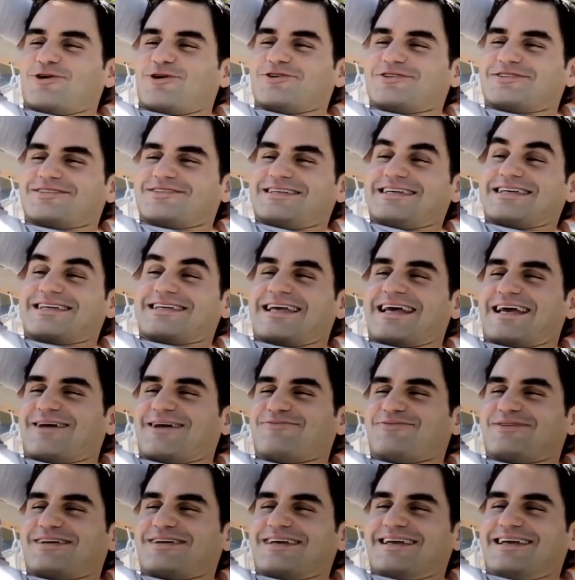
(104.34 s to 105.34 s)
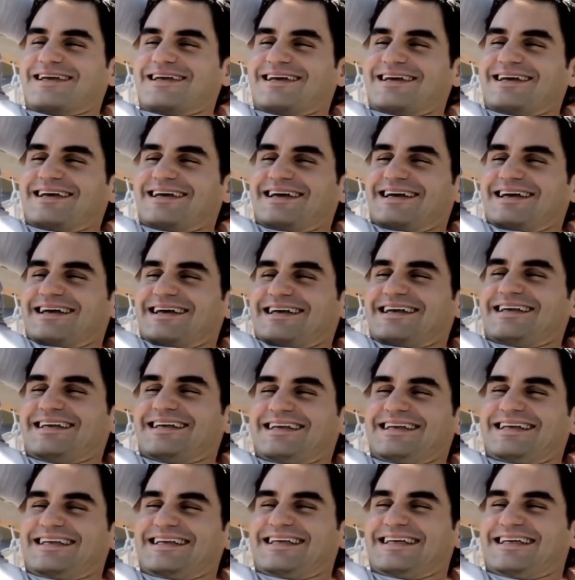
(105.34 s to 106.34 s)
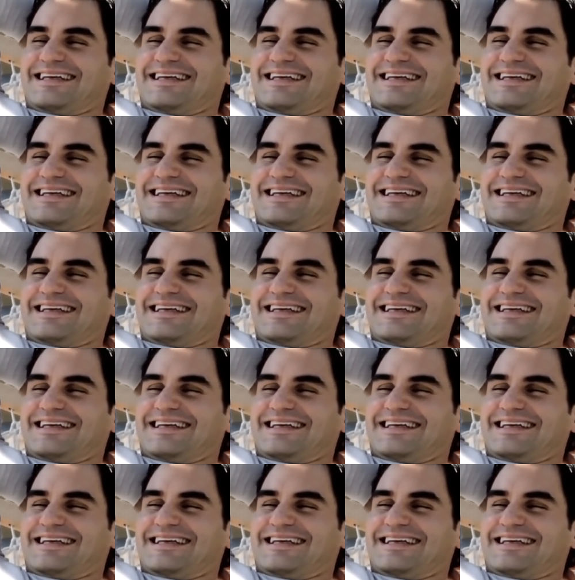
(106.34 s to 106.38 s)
in this Credit Suisse campaign.